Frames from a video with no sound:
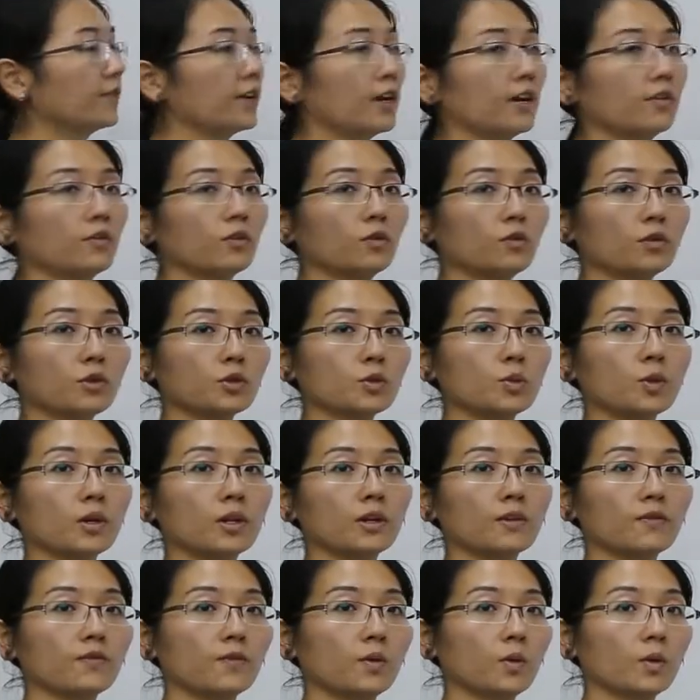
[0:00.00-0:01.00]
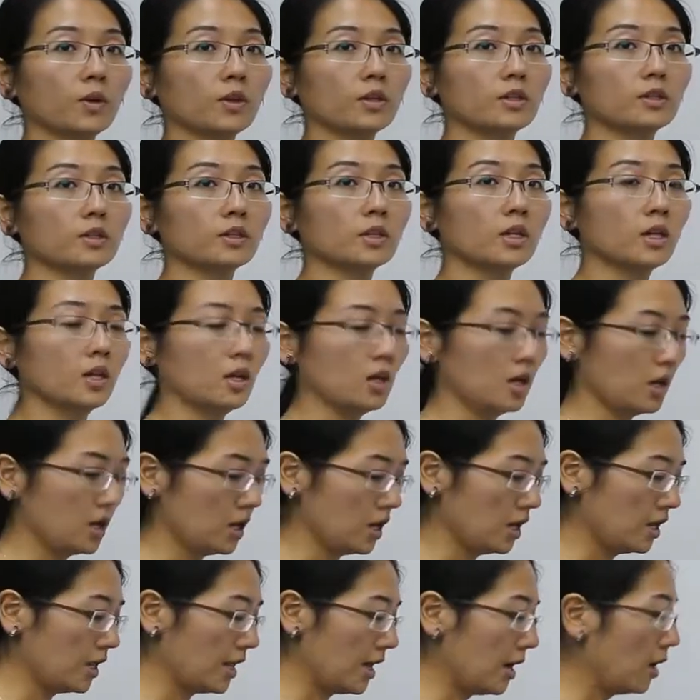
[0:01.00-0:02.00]
5 over 24.
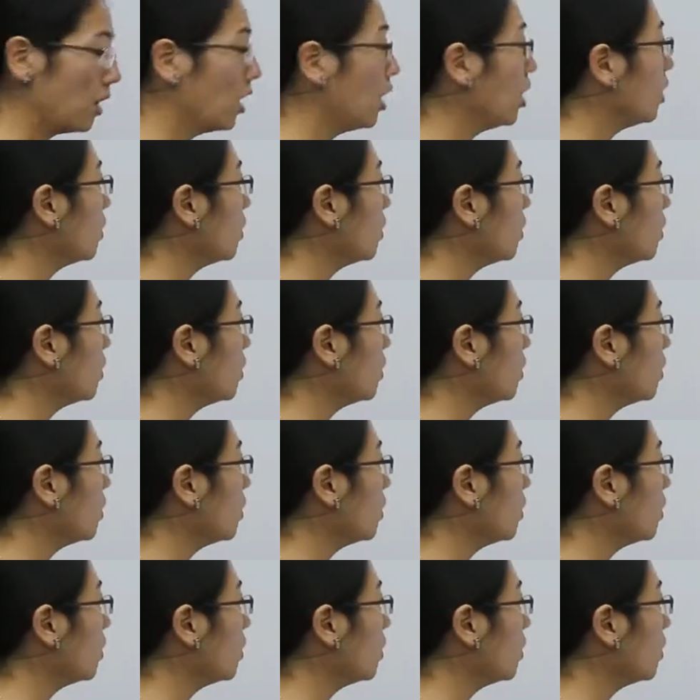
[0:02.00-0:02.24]
Now,